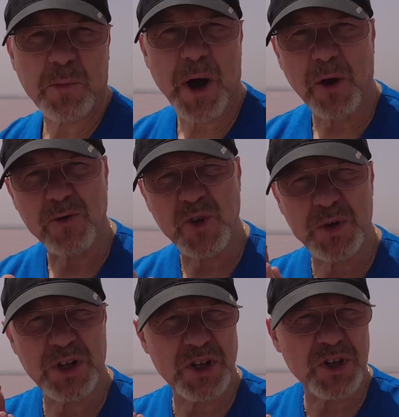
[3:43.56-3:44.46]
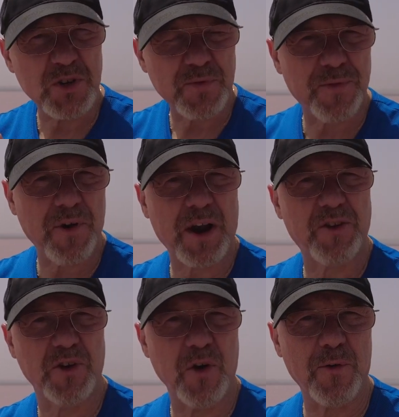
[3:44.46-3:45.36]
the post, which is just a
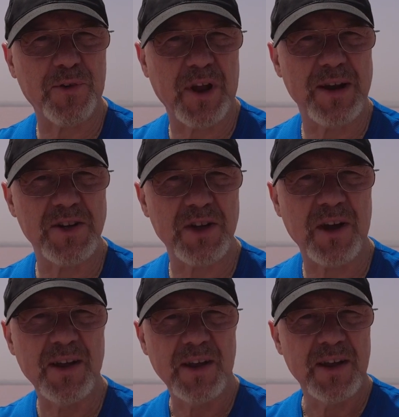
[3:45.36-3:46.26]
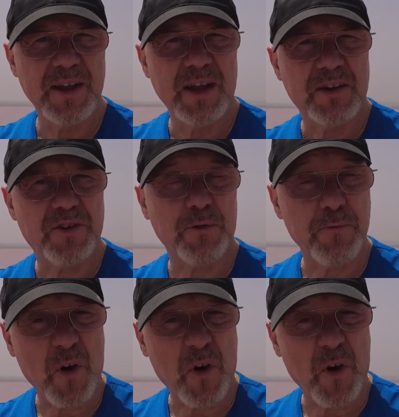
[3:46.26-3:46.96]
fraction off centre to the